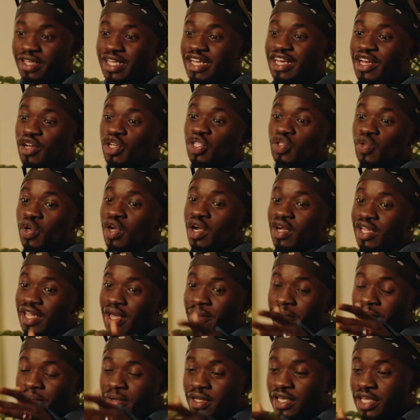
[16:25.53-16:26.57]
but then there was one
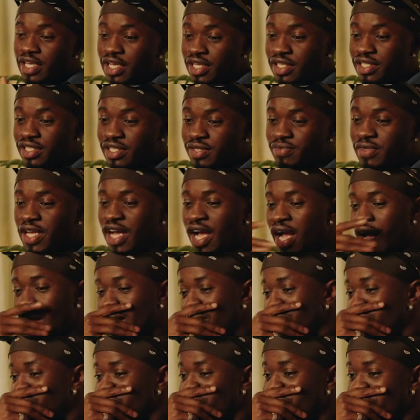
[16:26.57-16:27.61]
other place.
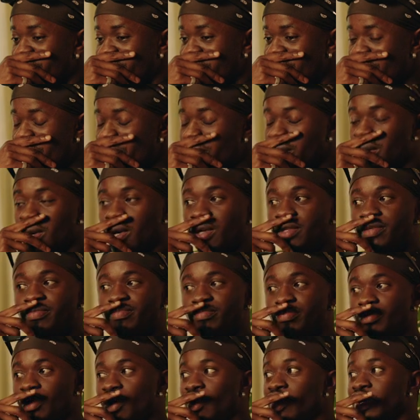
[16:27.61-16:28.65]
I don't remember, but
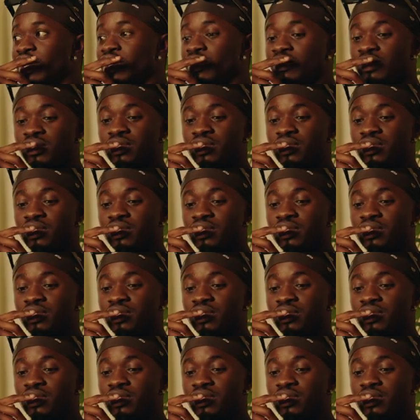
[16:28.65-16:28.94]
bro,